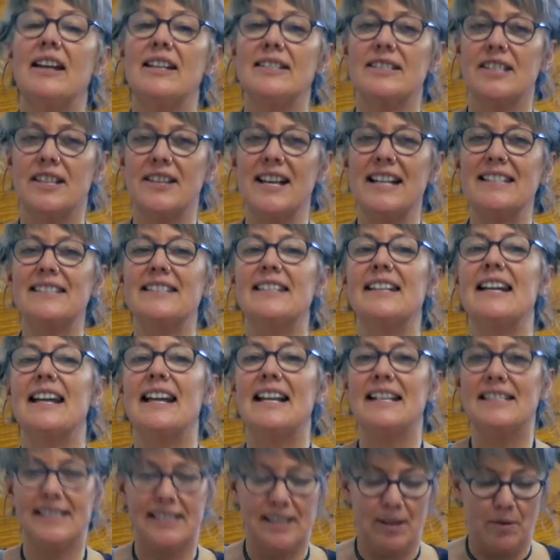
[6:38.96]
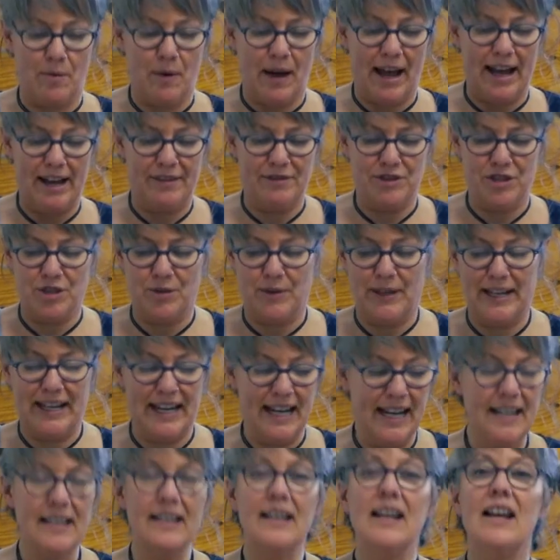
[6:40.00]
So that's an easier way of doing
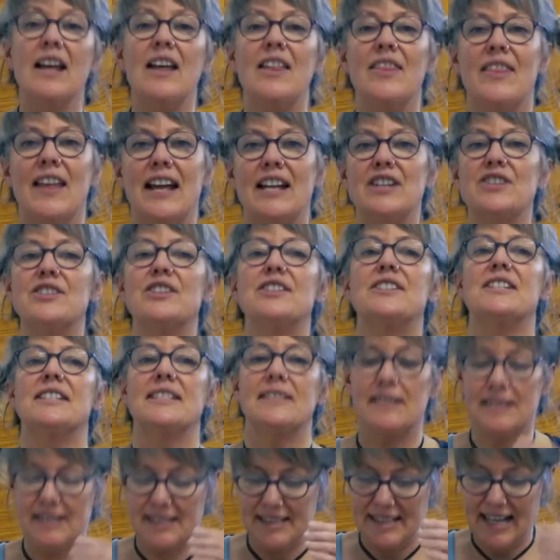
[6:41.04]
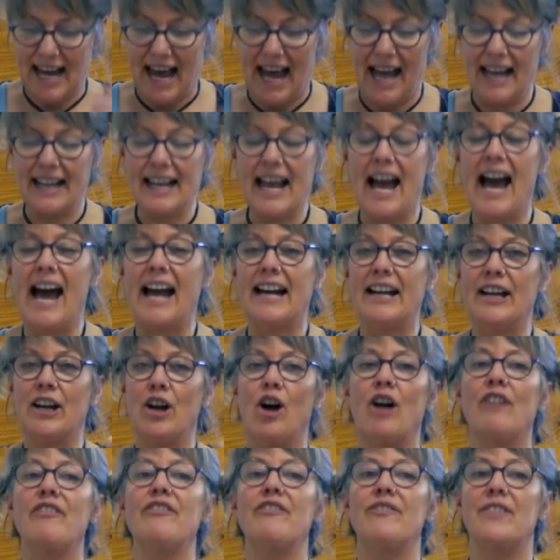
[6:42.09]
it than to just start cutting
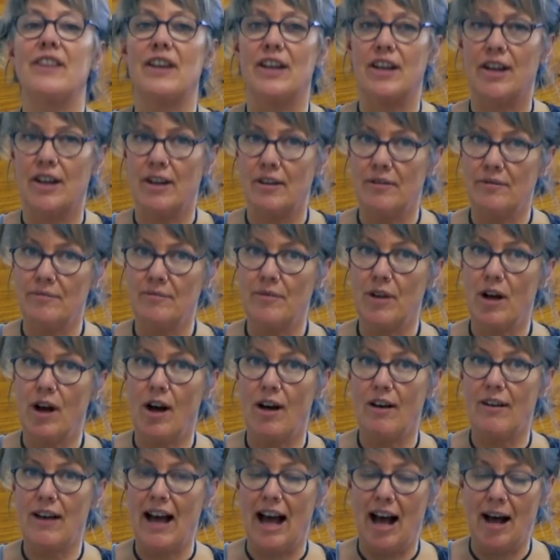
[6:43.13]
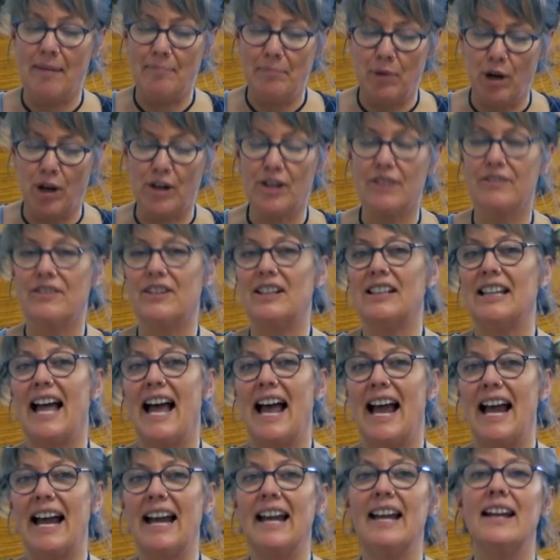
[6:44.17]
off the block of
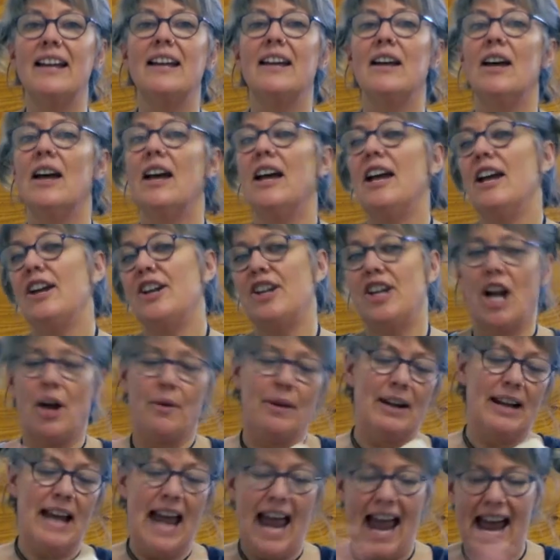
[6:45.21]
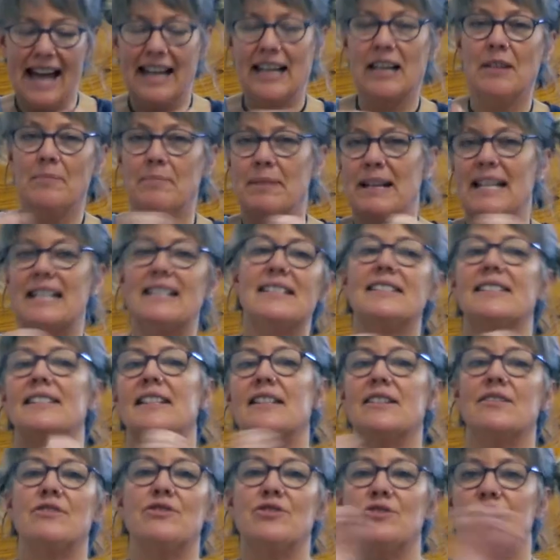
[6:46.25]
clay, you know, and adding bits
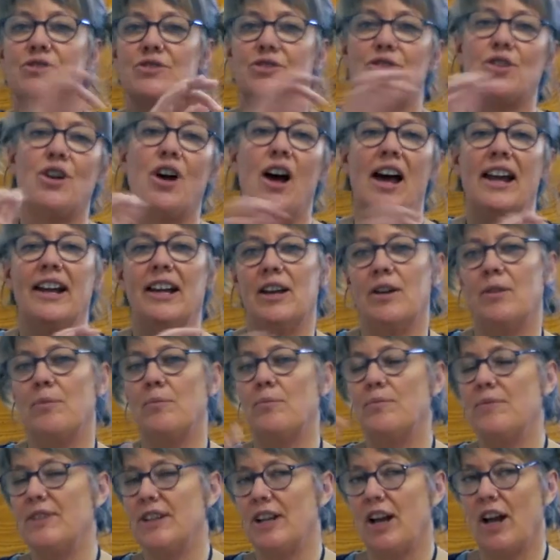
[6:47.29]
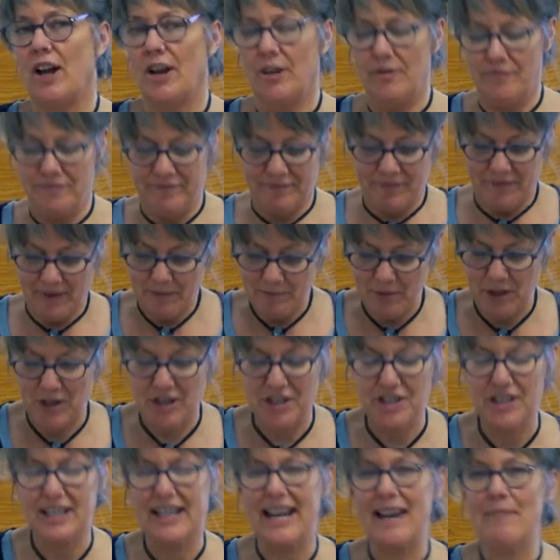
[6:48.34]
and trying to, you know,
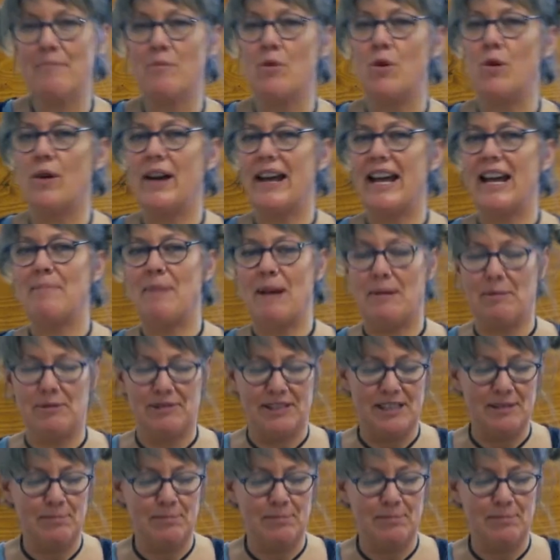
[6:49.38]
because you get more air bubbles.